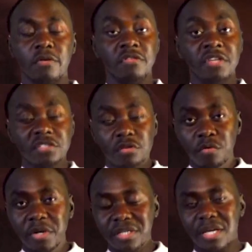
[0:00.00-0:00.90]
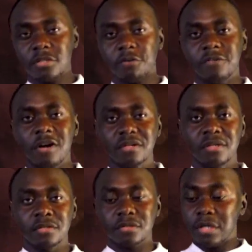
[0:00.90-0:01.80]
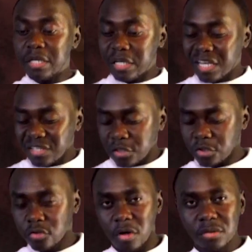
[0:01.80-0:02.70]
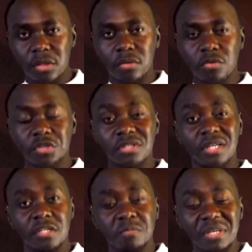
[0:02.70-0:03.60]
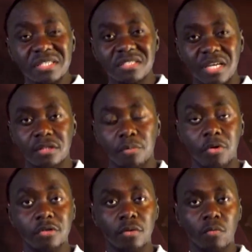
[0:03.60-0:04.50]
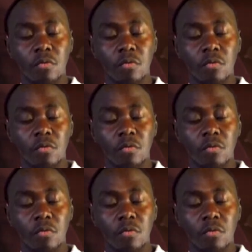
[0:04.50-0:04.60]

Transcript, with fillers: This three days of darkness is a strong delusion that is being sent upon the